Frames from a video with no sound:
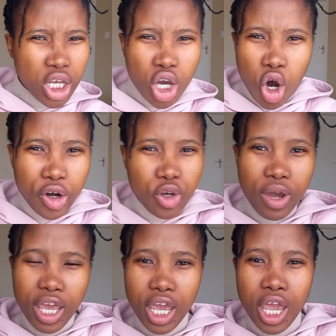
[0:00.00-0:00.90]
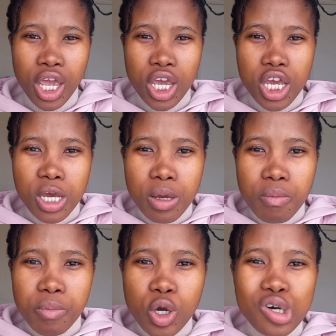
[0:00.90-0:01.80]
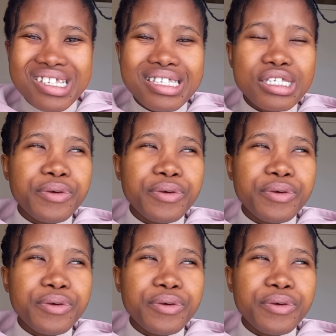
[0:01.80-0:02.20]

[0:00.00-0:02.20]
on your hair, because